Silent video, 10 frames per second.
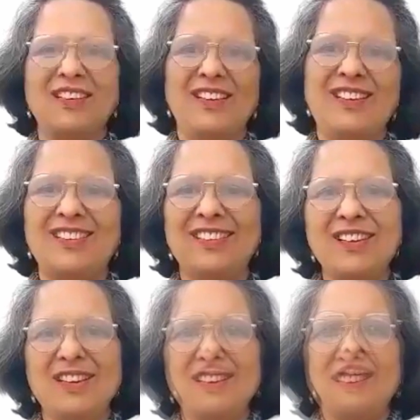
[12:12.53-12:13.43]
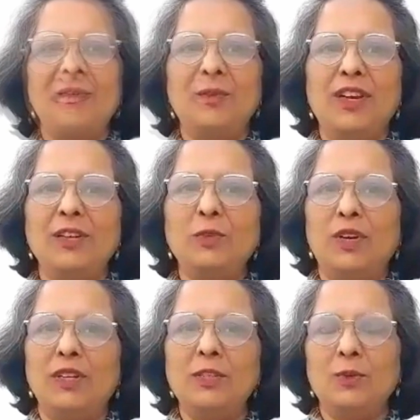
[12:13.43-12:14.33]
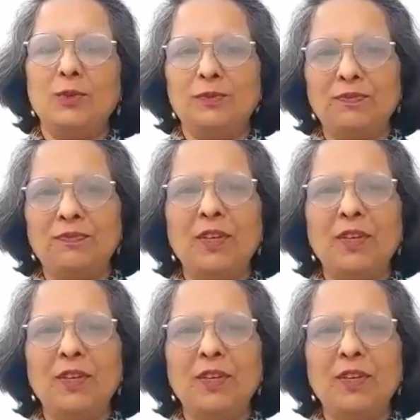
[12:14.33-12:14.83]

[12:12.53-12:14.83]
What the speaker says: That's great. Aditya, I would like to ask you,